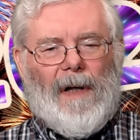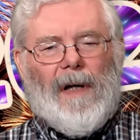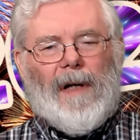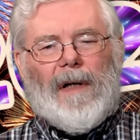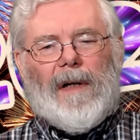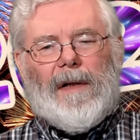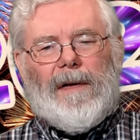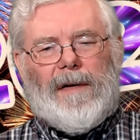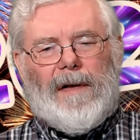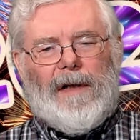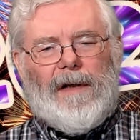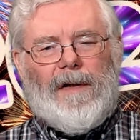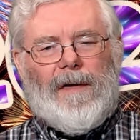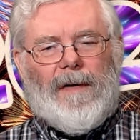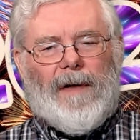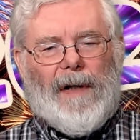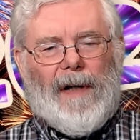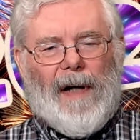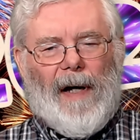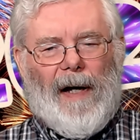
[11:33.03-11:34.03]
Continue
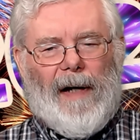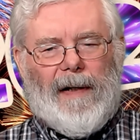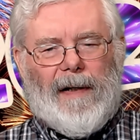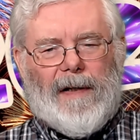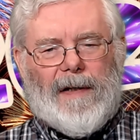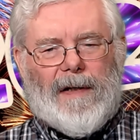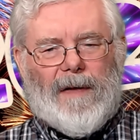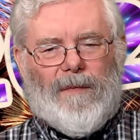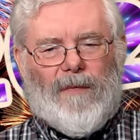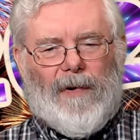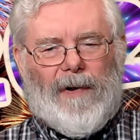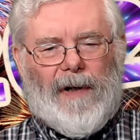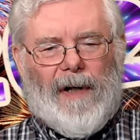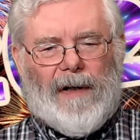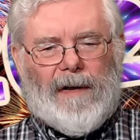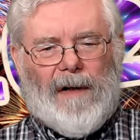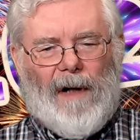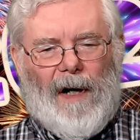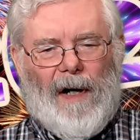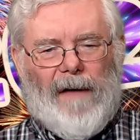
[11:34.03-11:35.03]
to guide us and
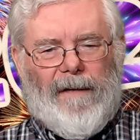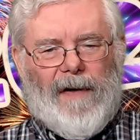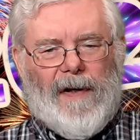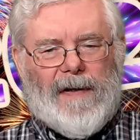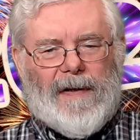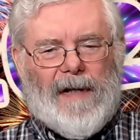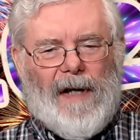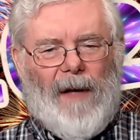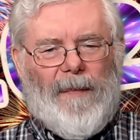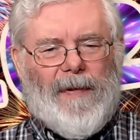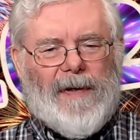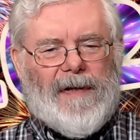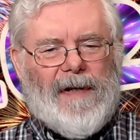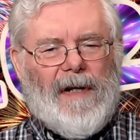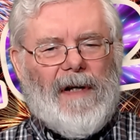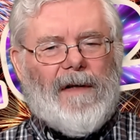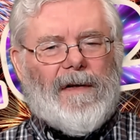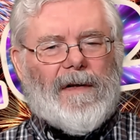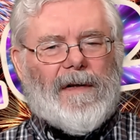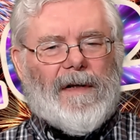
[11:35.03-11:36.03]
protect all of us. Help us
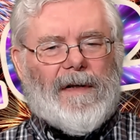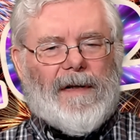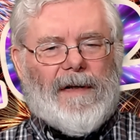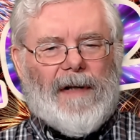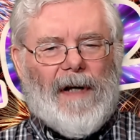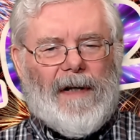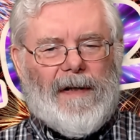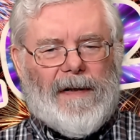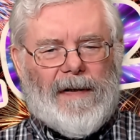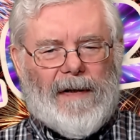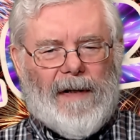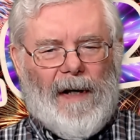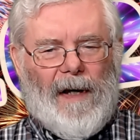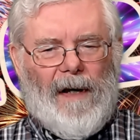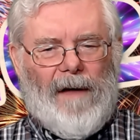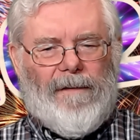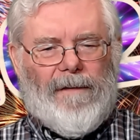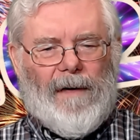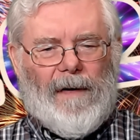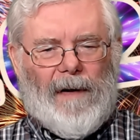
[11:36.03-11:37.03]
each to stay
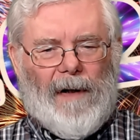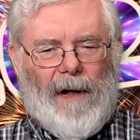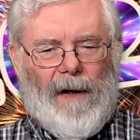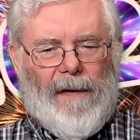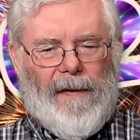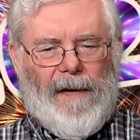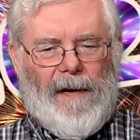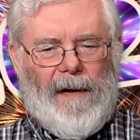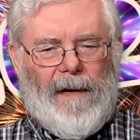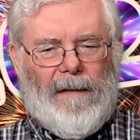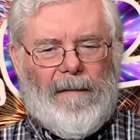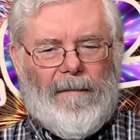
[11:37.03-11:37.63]
safe and healthy.